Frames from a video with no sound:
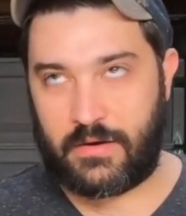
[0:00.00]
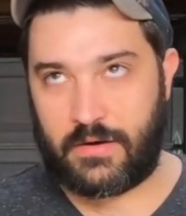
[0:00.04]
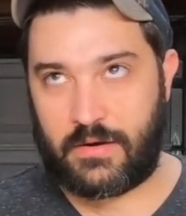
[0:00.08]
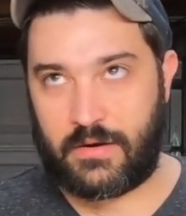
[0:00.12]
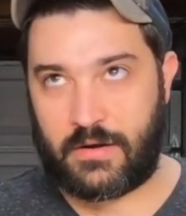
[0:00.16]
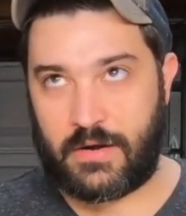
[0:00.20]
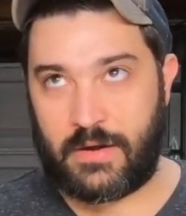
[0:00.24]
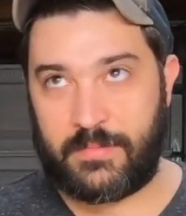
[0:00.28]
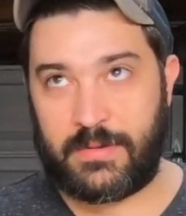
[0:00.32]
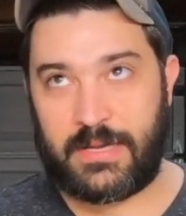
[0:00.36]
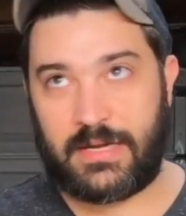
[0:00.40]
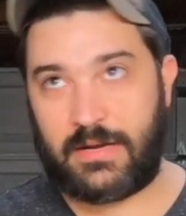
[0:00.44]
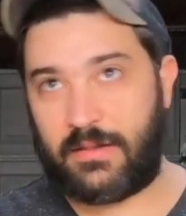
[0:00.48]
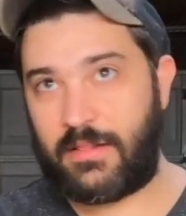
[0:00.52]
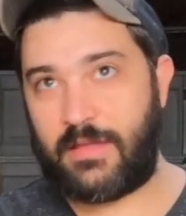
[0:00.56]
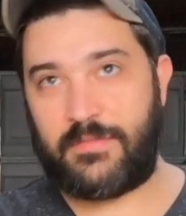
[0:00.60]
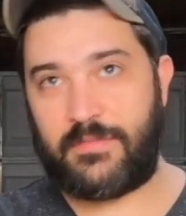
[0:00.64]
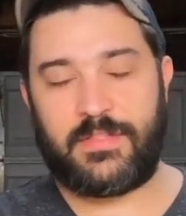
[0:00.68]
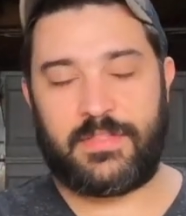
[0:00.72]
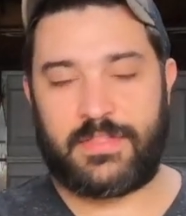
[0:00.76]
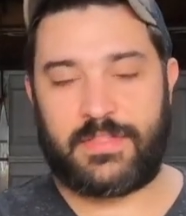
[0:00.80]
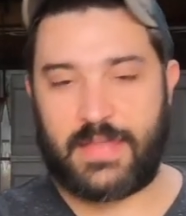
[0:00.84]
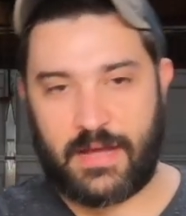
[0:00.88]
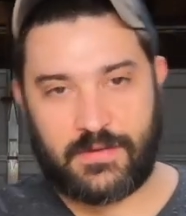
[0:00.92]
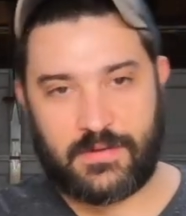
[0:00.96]
I mean
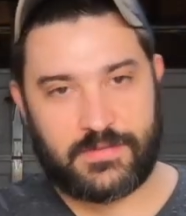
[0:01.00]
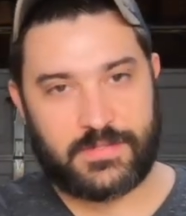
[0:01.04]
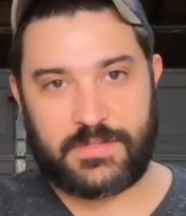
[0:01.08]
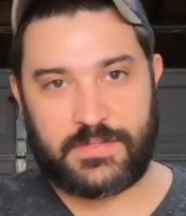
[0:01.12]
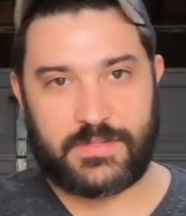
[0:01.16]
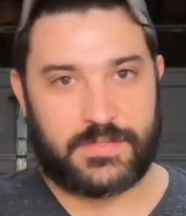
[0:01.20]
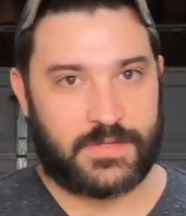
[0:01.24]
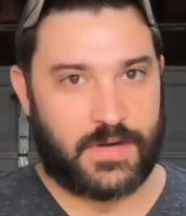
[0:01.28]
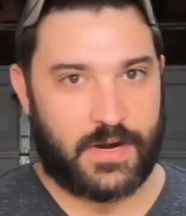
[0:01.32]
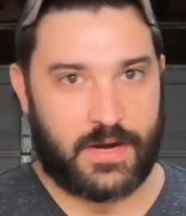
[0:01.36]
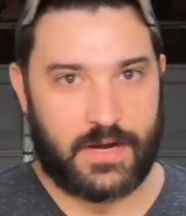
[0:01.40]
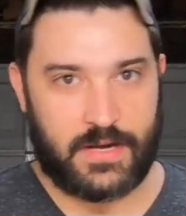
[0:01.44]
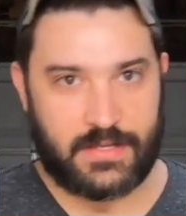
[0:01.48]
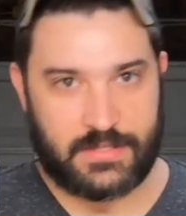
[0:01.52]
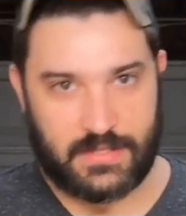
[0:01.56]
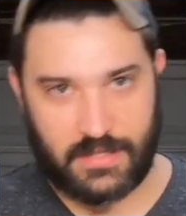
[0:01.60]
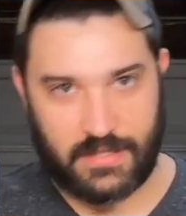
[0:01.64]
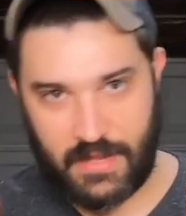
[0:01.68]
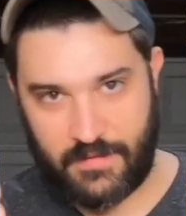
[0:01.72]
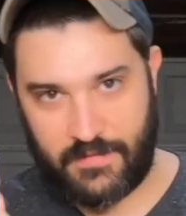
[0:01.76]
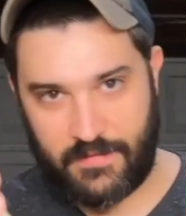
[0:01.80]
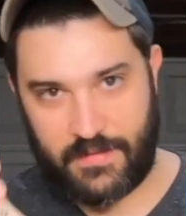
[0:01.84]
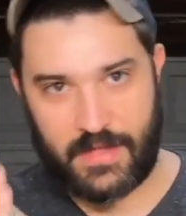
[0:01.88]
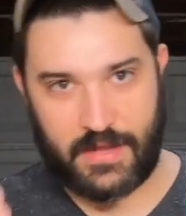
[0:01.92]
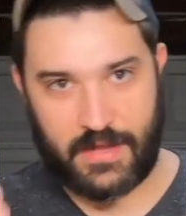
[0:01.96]
11 thousandths, sorry, it's
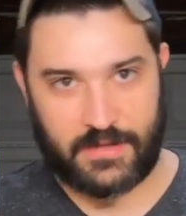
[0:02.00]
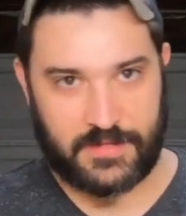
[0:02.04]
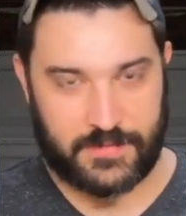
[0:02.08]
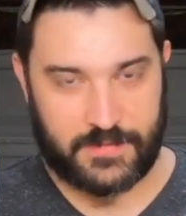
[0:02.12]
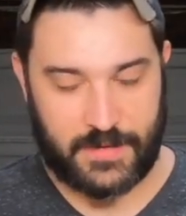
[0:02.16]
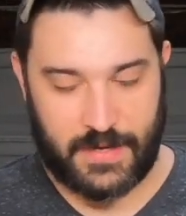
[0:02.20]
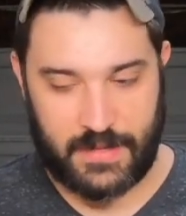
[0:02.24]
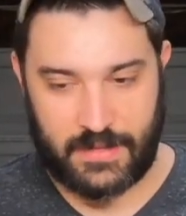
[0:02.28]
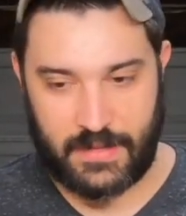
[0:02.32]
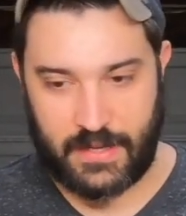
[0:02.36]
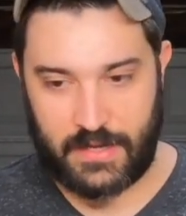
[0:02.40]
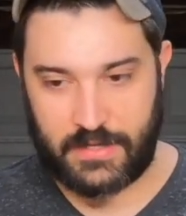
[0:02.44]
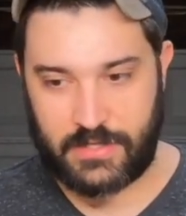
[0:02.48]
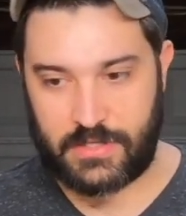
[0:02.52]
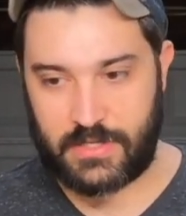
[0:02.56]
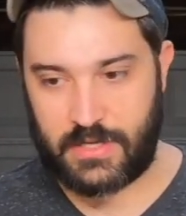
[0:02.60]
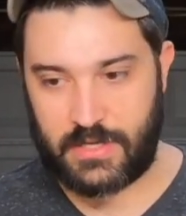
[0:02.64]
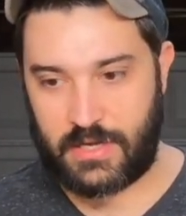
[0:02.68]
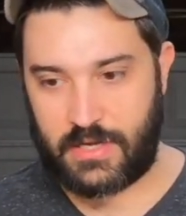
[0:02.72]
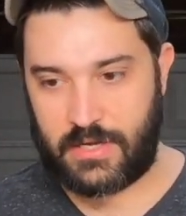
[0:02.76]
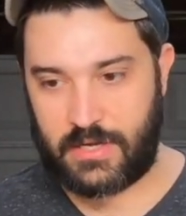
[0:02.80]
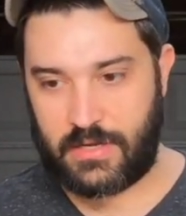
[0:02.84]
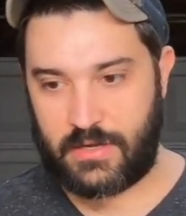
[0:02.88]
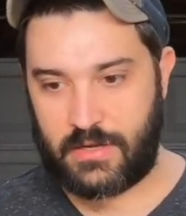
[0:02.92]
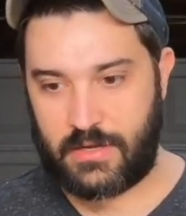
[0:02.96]
11 thousandths behind the edge.
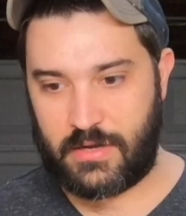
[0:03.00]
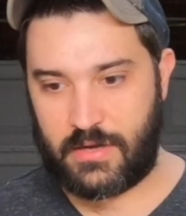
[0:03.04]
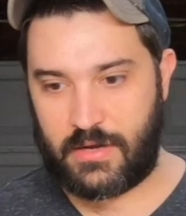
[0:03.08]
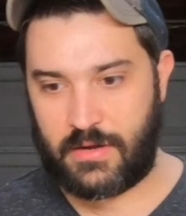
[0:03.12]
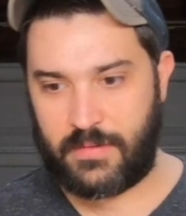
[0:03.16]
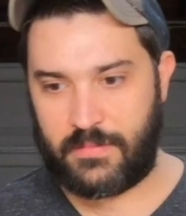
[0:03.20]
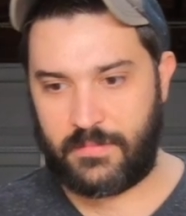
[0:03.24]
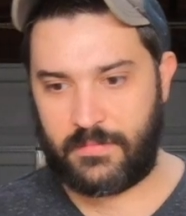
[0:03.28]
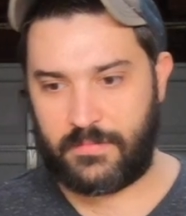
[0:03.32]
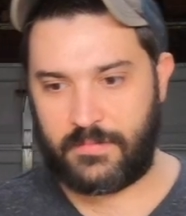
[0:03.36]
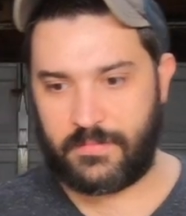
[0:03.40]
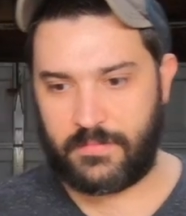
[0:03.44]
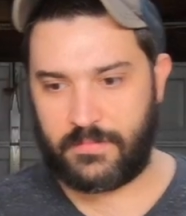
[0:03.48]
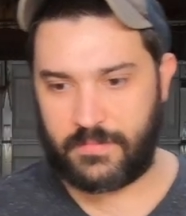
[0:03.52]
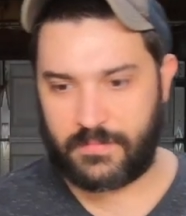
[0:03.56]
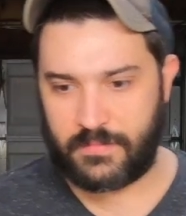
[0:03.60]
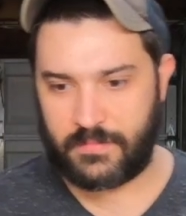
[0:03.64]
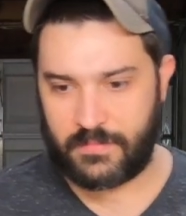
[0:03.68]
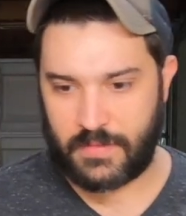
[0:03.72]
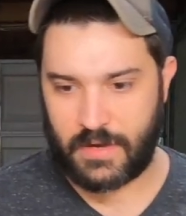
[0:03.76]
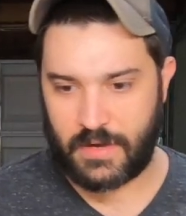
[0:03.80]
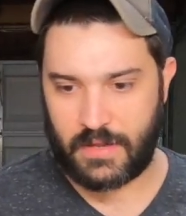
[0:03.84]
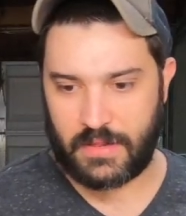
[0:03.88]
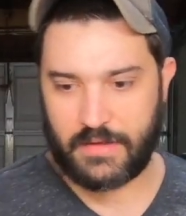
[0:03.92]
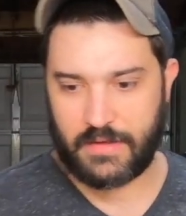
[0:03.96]

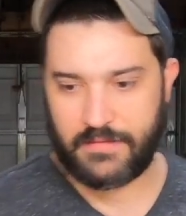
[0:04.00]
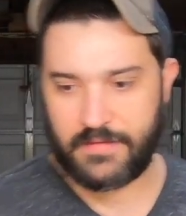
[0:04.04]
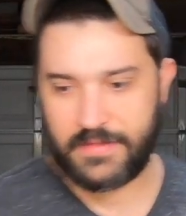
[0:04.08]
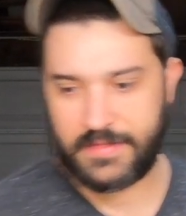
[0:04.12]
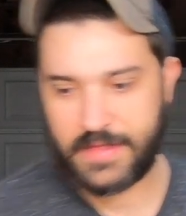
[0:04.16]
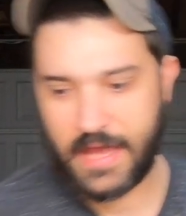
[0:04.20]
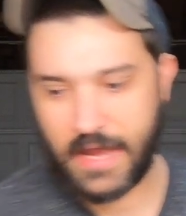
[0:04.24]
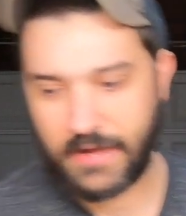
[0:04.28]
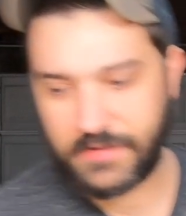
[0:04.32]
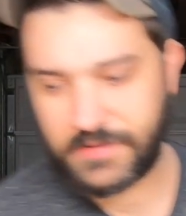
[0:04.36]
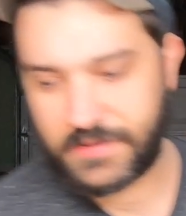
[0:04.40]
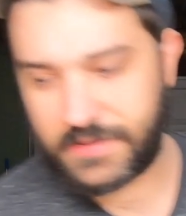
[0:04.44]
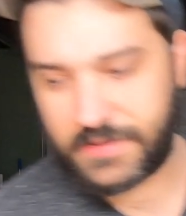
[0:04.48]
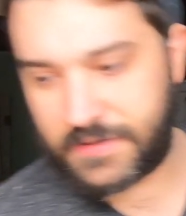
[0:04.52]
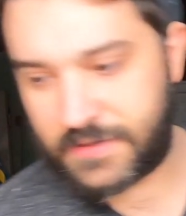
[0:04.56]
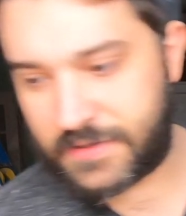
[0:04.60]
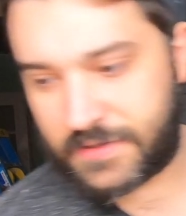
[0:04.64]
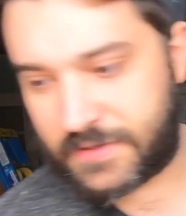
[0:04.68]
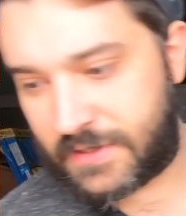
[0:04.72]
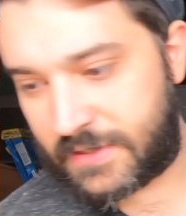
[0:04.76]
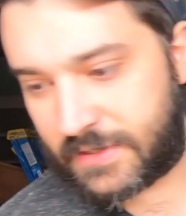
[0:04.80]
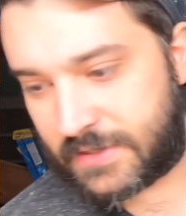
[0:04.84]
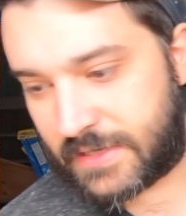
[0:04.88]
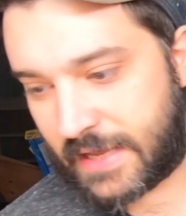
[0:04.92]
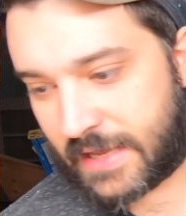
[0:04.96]
11
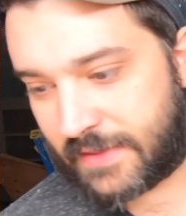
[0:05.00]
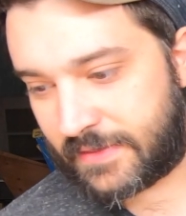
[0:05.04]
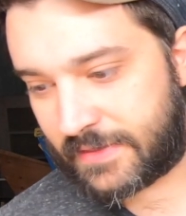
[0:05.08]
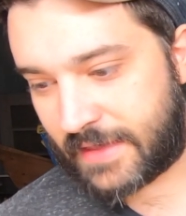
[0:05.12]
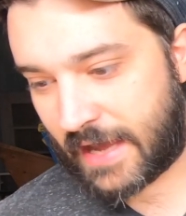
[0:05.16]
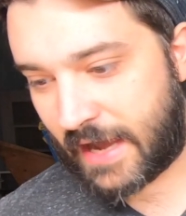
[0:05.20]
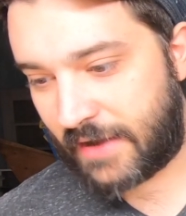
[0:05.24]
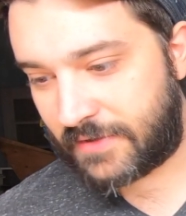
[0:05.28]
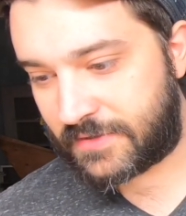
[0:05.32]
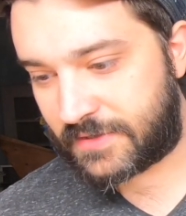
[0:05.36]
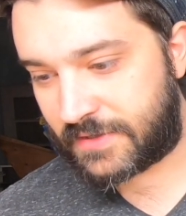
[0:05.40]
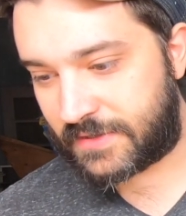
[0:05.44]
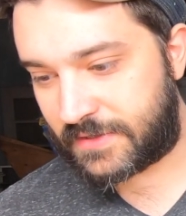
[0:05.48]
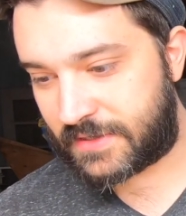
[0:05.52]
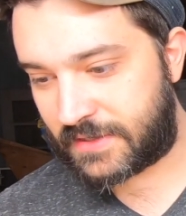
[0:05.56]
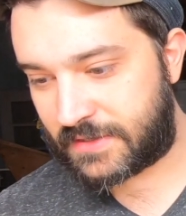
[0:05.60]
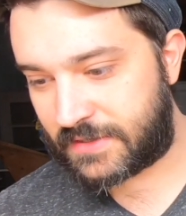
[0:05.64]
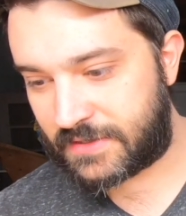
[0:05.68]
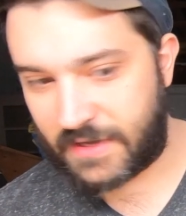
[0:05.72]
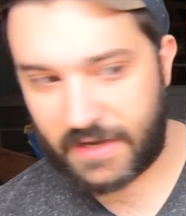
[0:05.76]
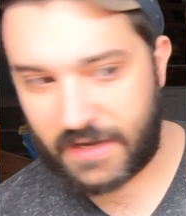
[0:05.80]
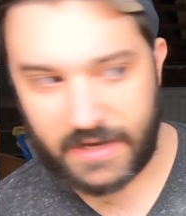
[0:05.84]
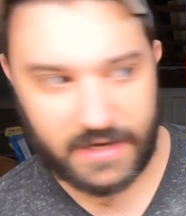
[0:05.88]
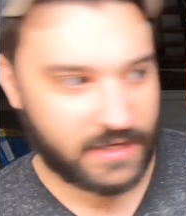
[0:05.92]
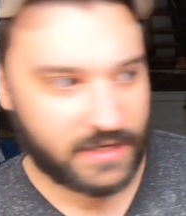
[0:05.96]
thousandths to 10 thousandths
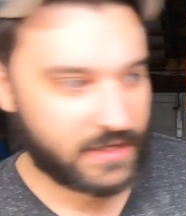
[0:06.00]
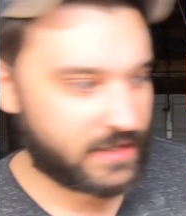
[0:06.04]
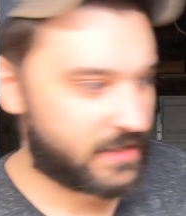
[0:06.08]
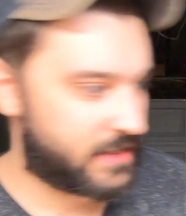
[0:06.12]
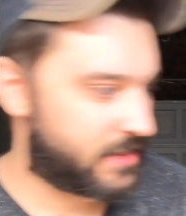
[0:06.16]
is like